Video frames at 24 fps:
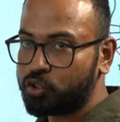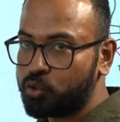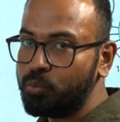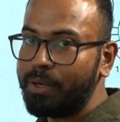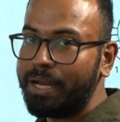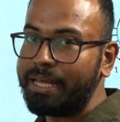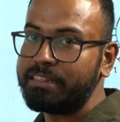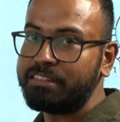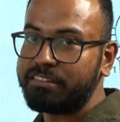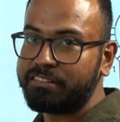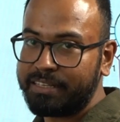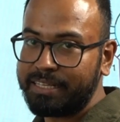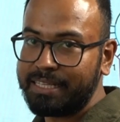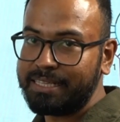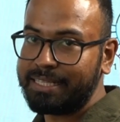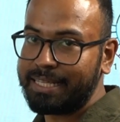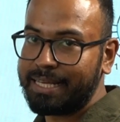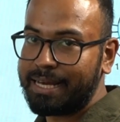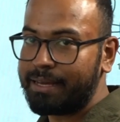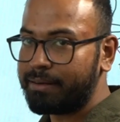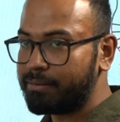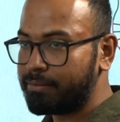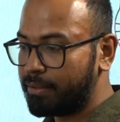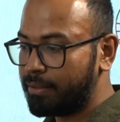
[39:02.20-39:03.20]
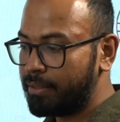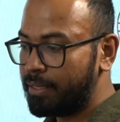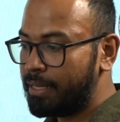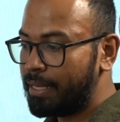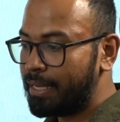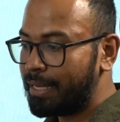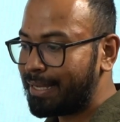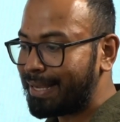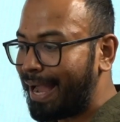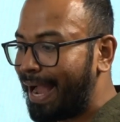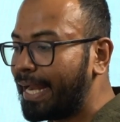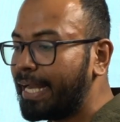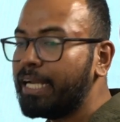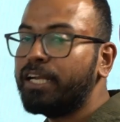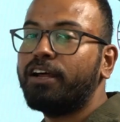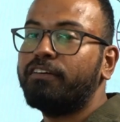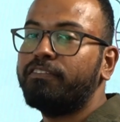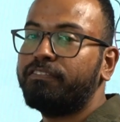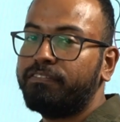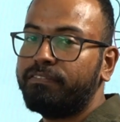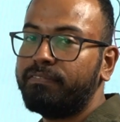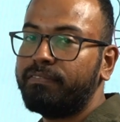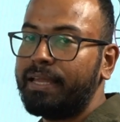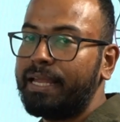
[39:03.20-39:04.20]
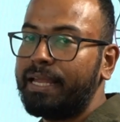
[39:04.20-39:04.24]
2 and 3 they are kind of